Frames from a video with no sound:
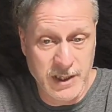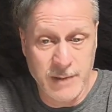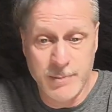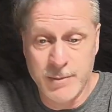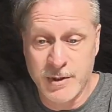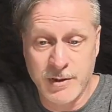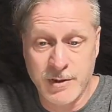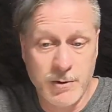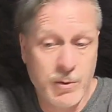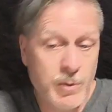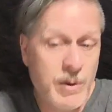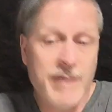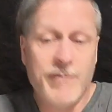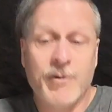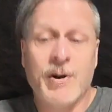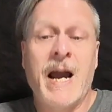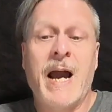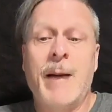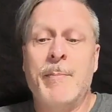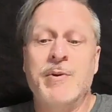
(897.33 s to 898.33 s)
but whoever
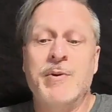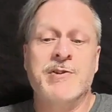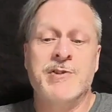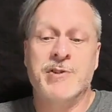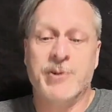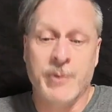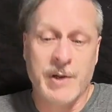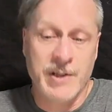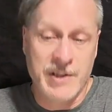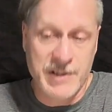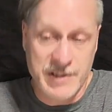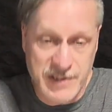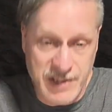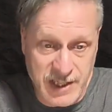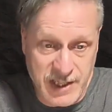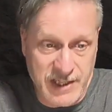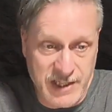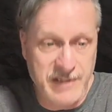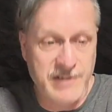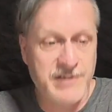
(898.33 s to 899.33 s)
happens to run the
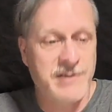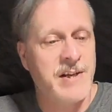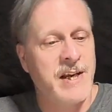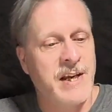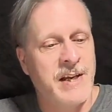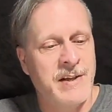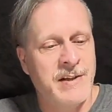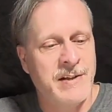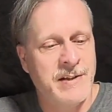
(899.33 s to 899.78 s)
cities and